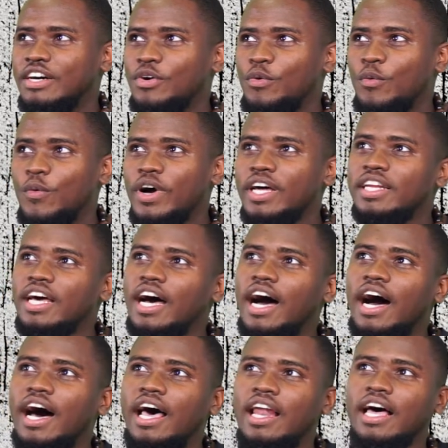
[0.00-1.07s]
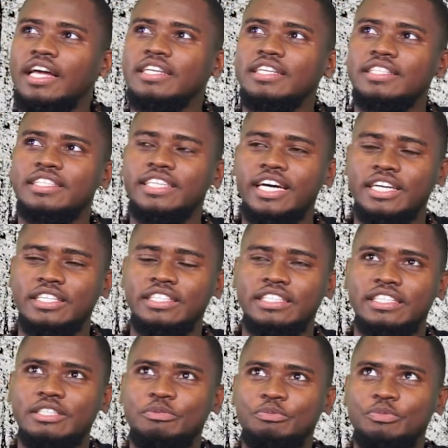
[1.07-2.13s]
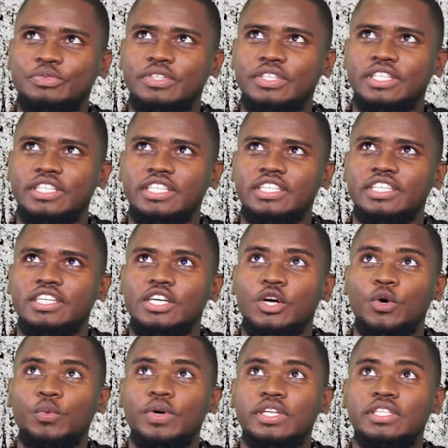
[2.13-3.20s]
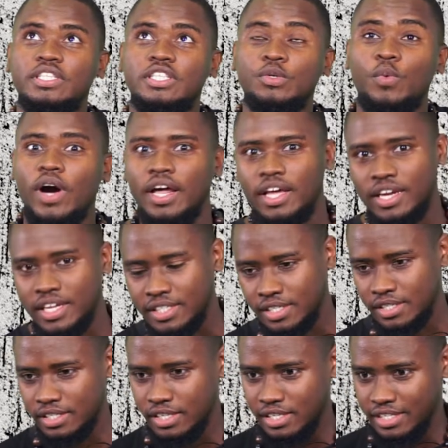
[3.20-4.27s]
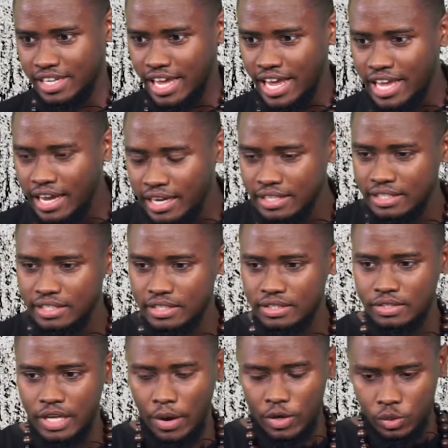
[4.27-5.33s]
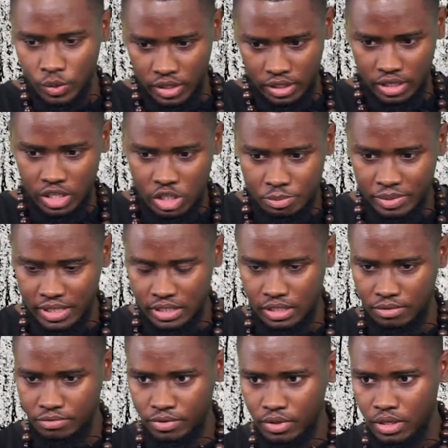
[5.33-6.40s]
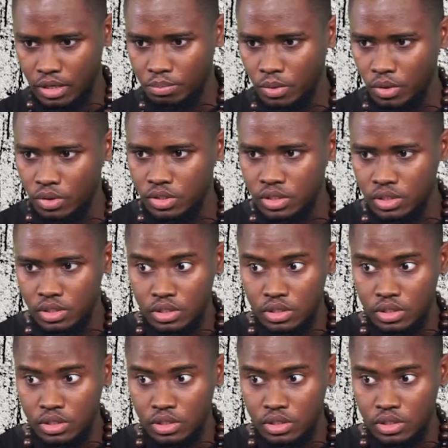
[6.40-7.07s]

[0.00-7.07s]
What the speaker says: when Al had contacted me with the Wild Other Sisters. I was working on this painting for about